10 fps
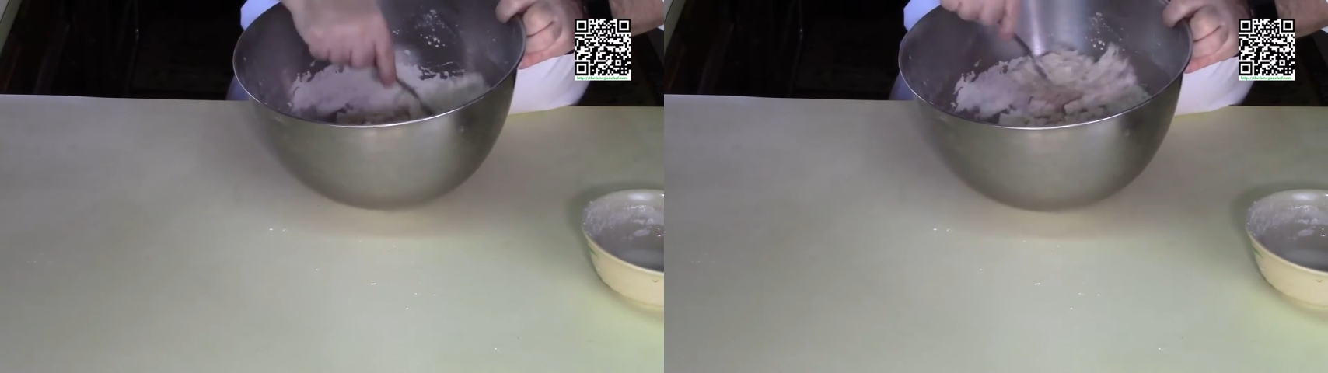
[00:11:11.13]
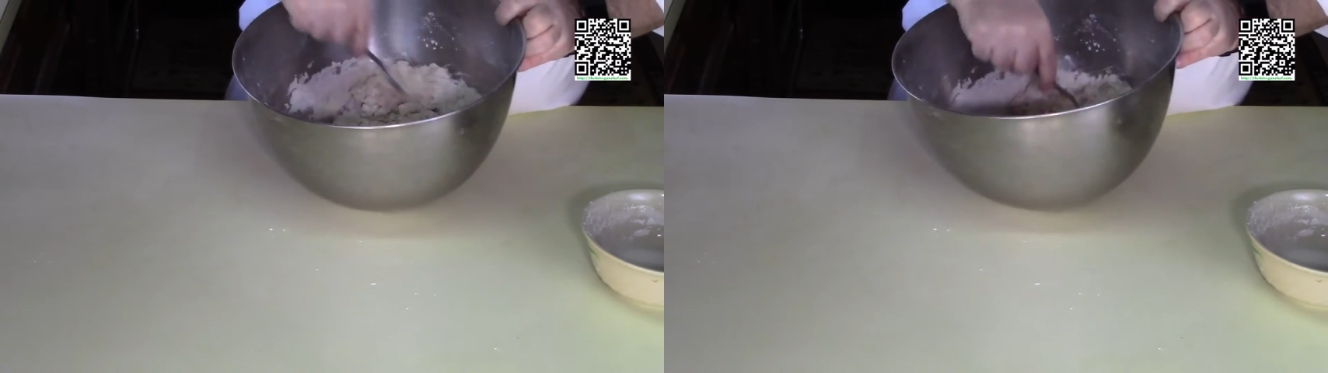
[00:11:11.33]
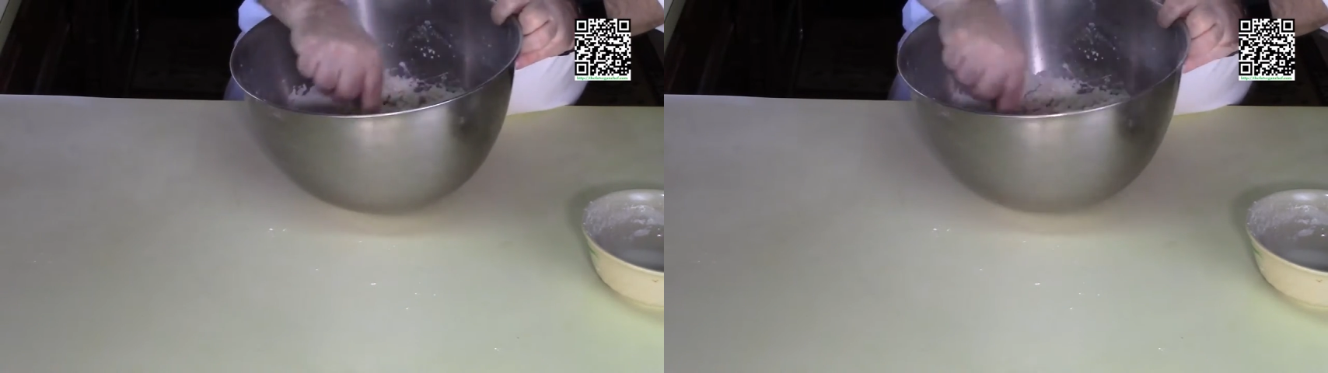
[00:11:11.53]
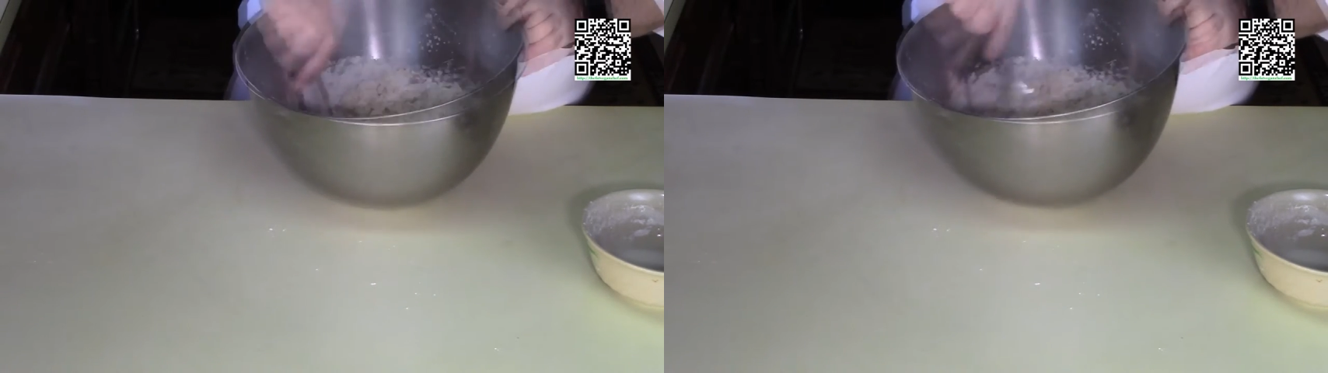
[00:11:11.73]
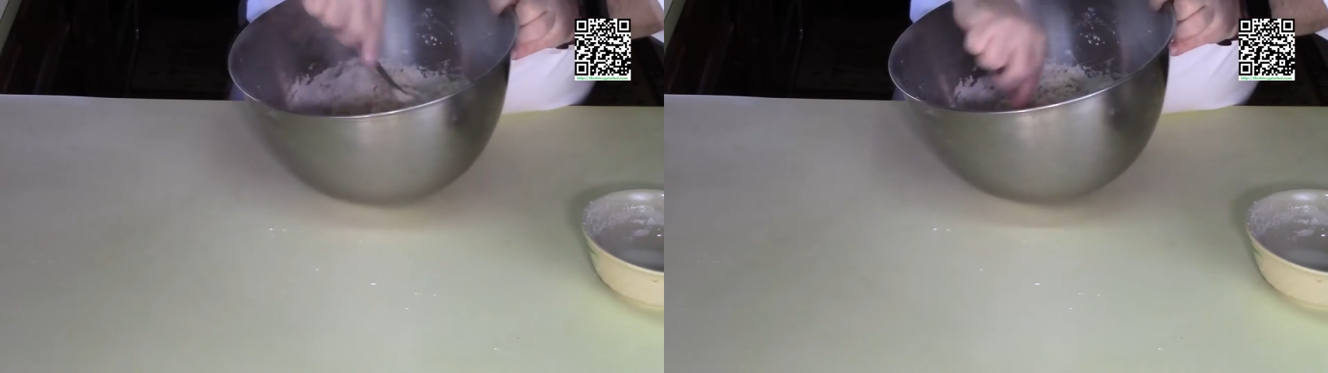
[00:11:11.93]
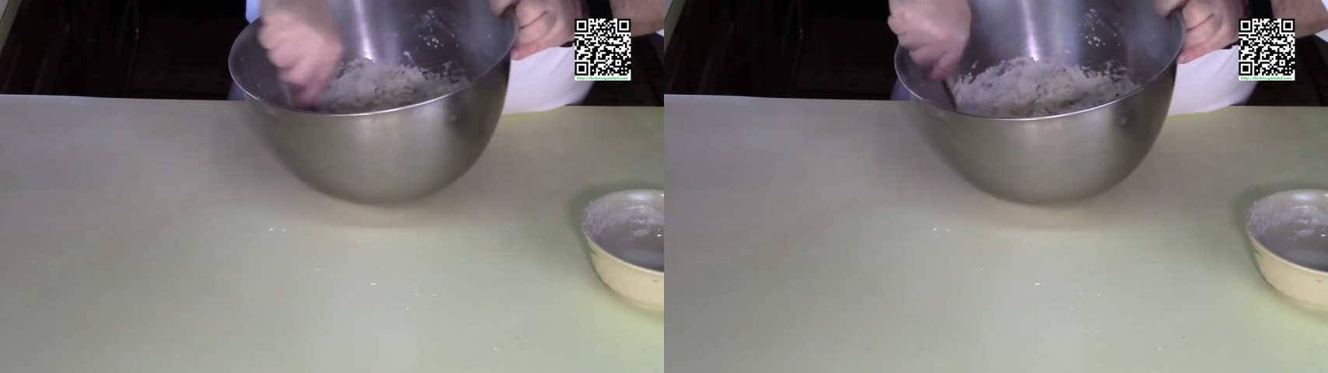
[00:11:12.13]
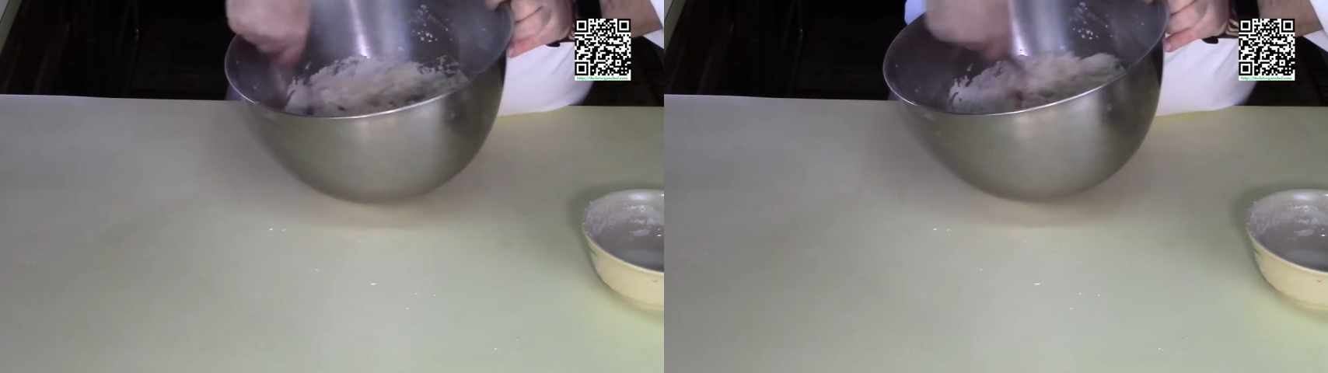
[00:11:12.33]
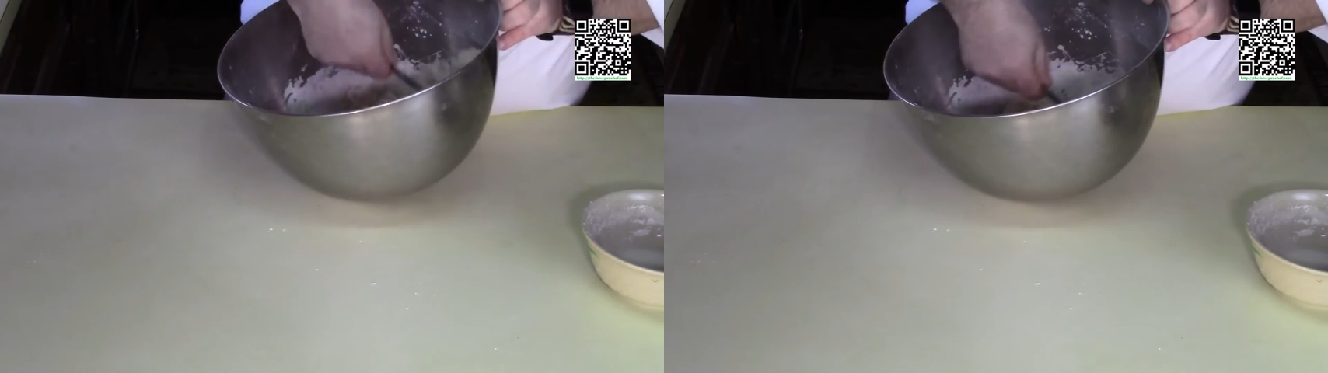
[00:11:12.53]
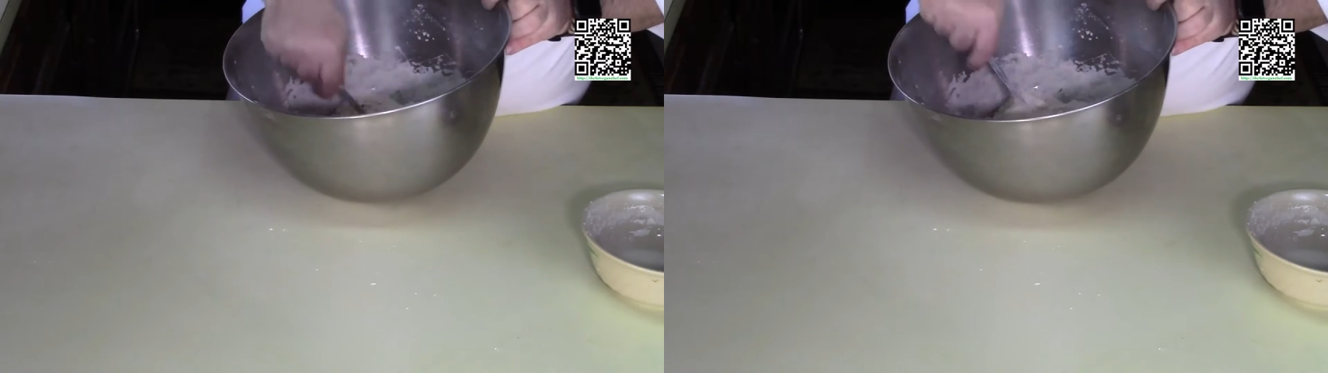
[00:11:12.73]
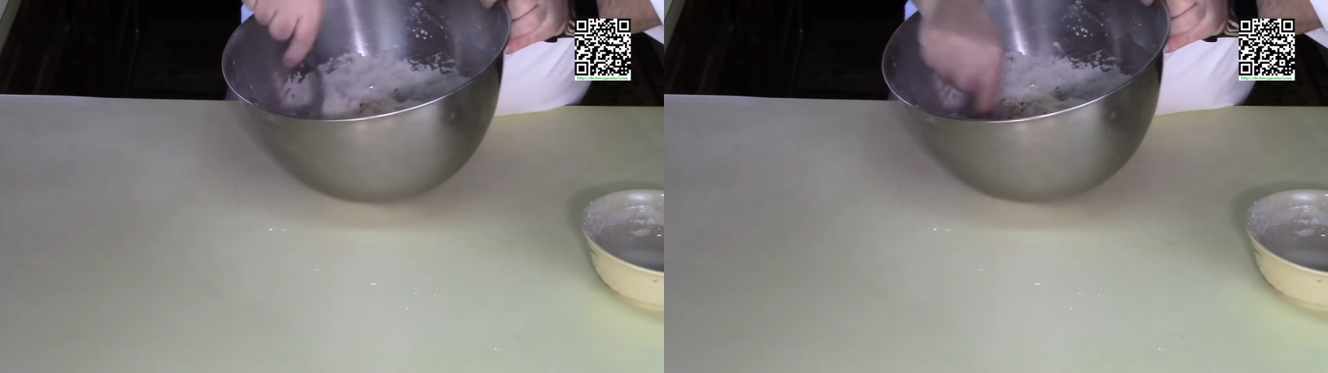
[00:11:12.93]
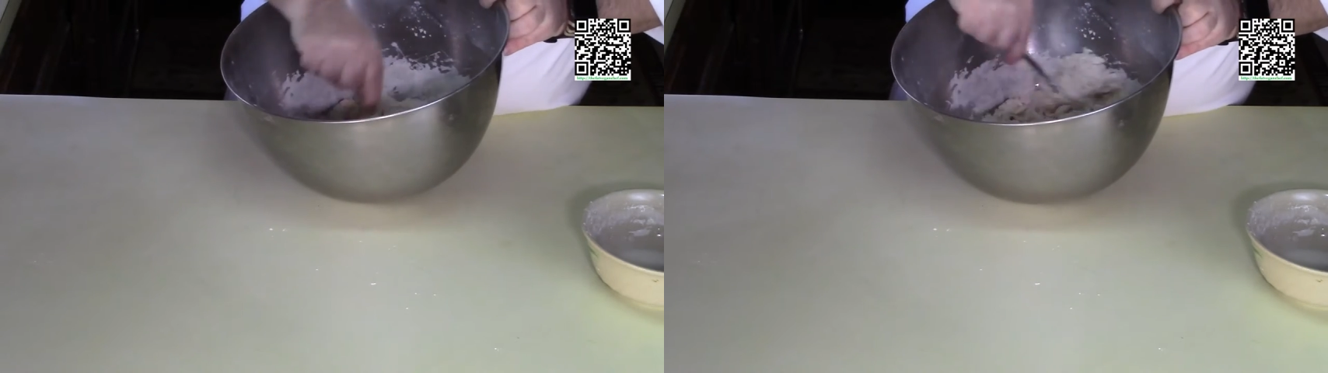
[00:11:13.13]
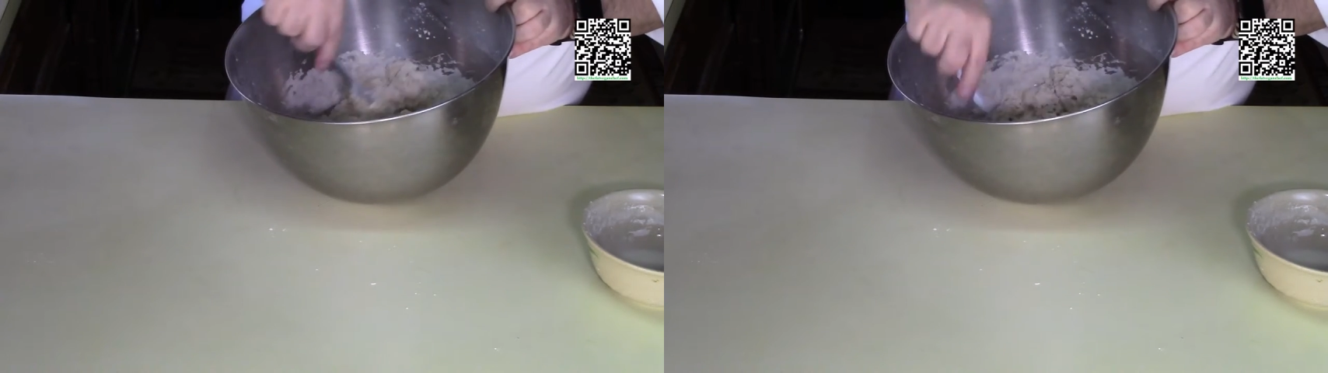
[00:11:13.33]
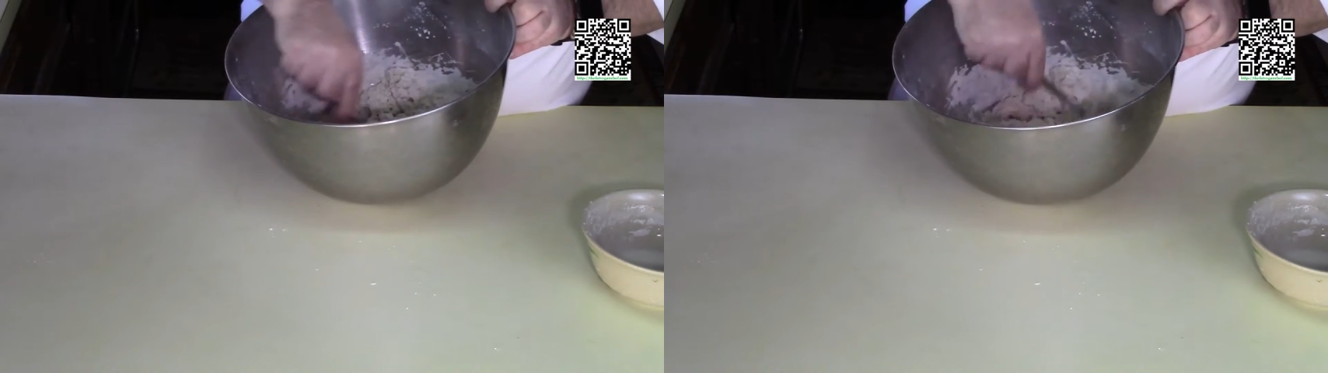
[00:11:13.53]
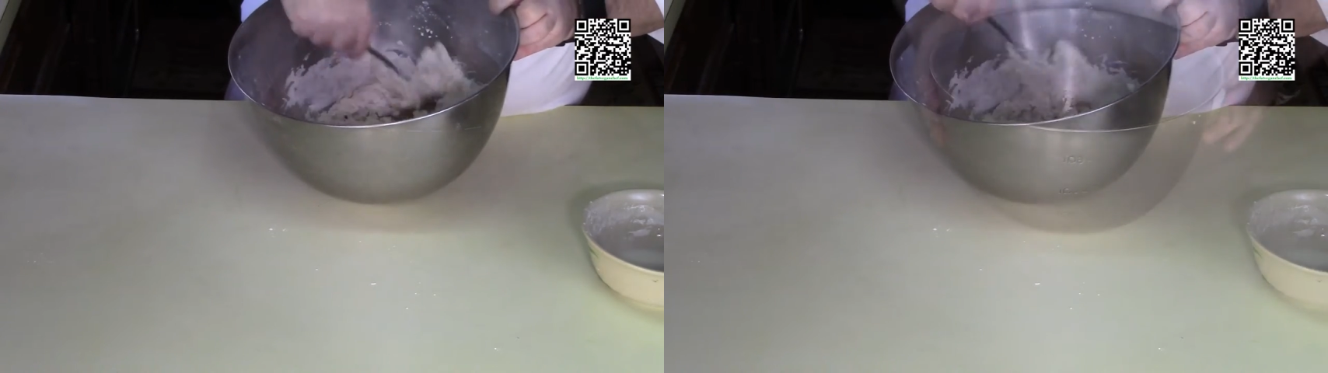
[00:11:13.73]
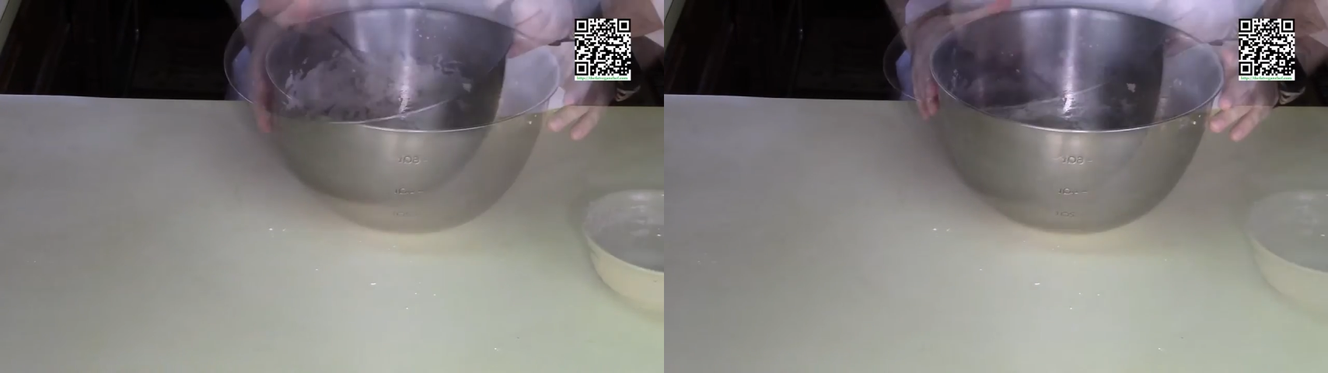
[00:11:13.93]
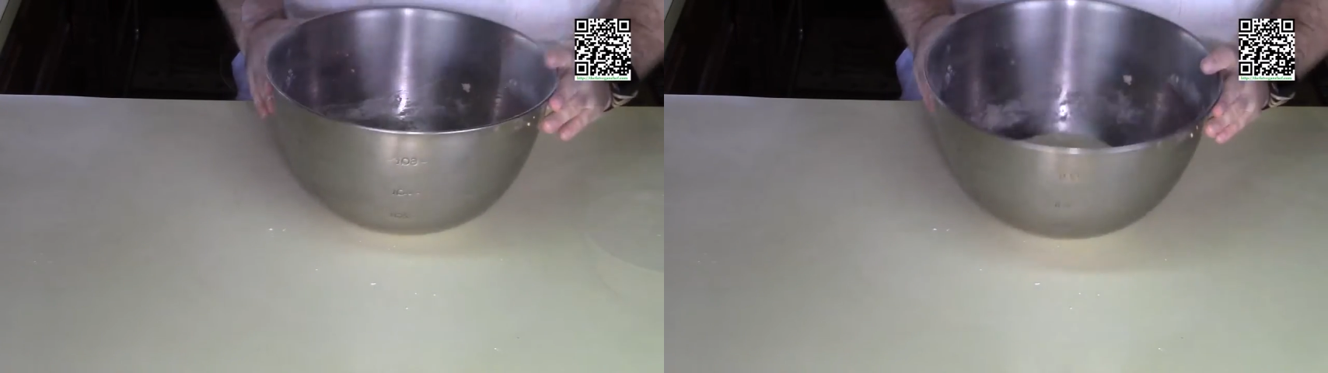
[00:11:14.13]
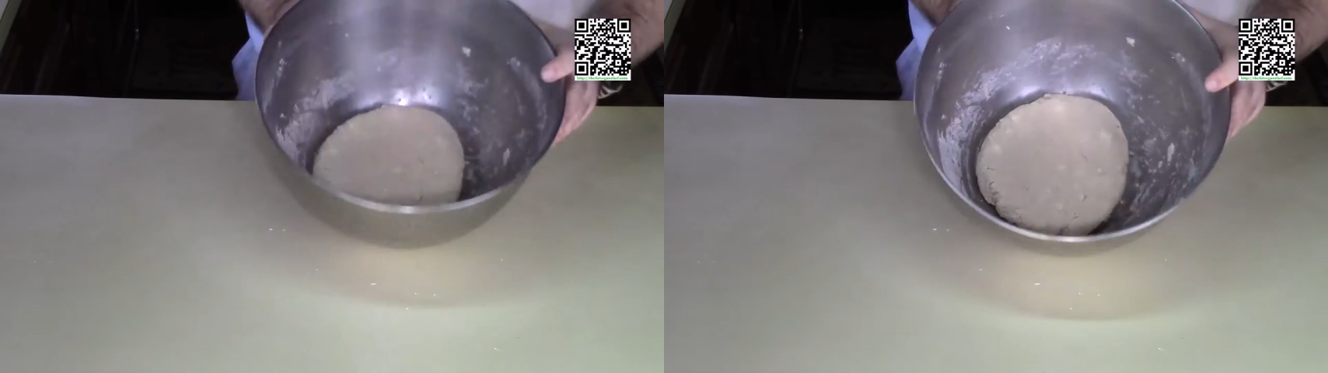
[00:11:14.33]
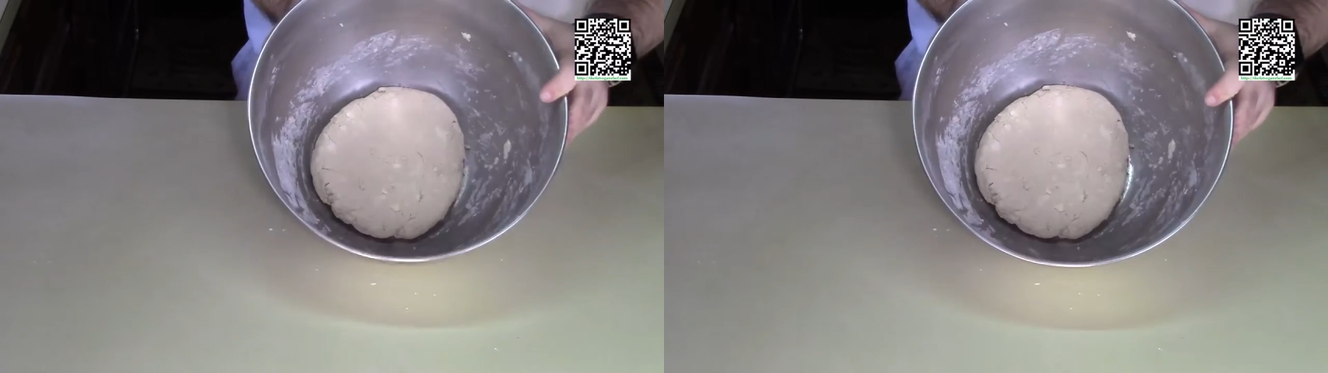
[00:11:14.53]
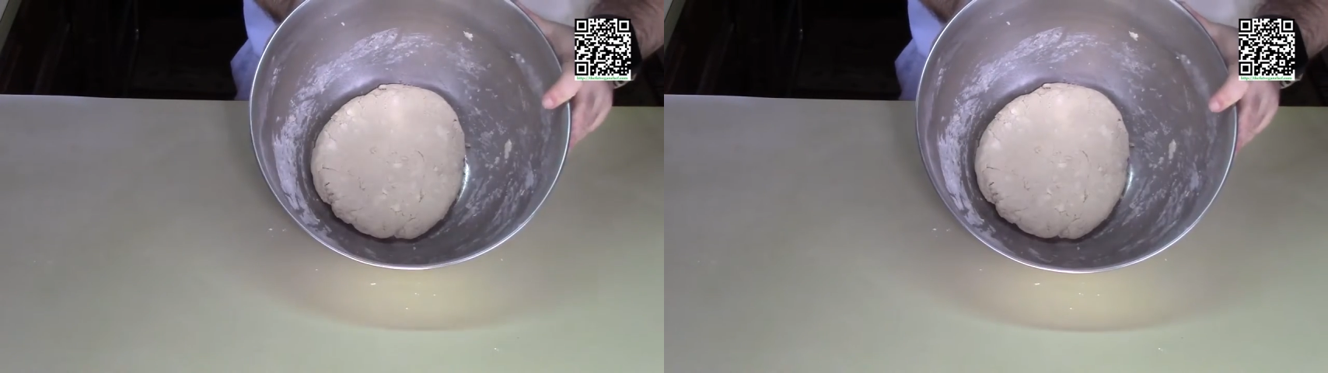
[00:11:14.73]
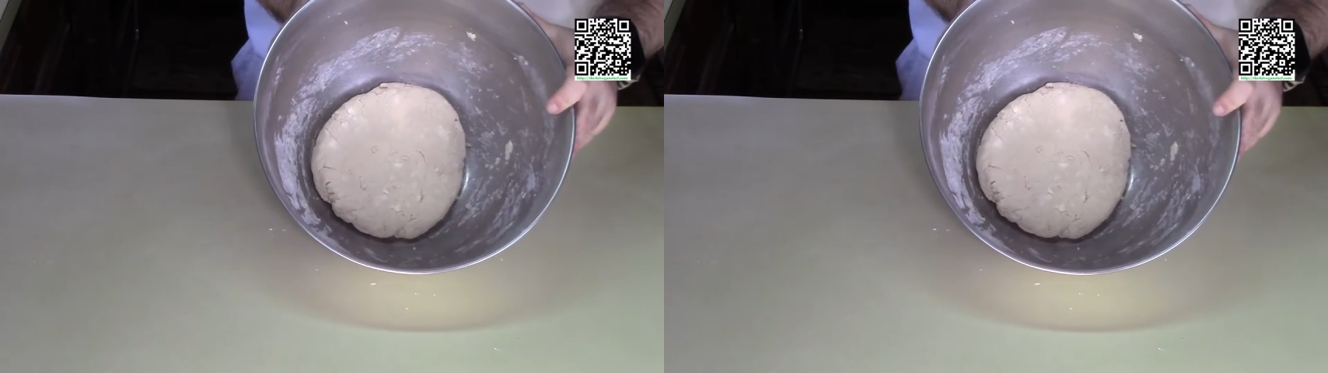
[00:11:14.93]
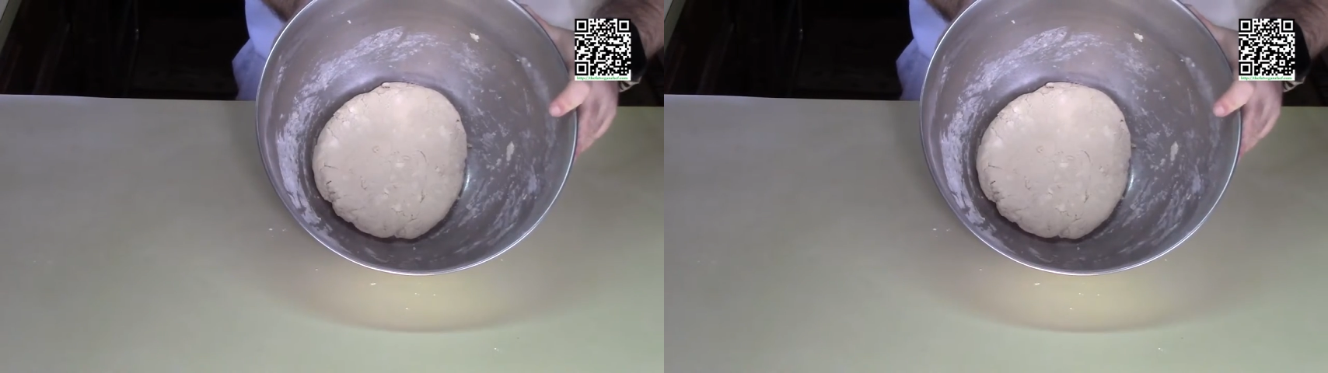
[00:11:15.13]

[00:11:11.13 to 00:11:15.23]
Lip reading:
Nobody's mouth can be seen.